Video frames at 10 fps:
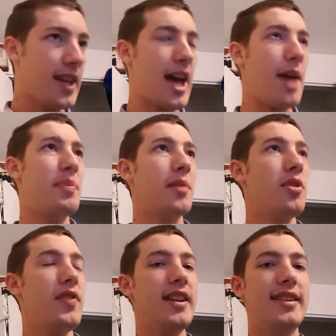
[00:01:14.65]
epic
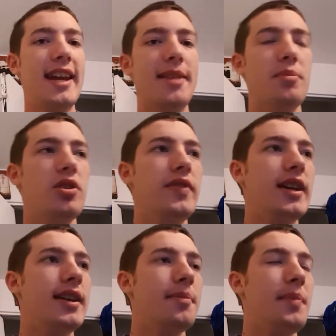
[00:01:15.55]
movie, date
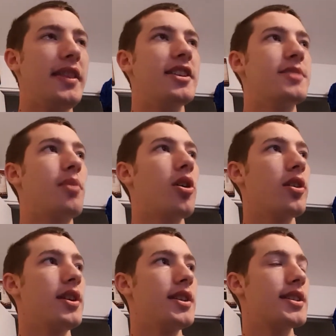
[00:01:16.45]
movie, Meet the
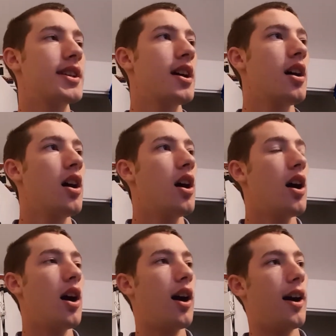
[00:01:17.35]
Spartans,
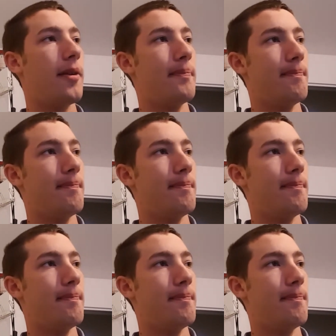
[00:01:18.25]
a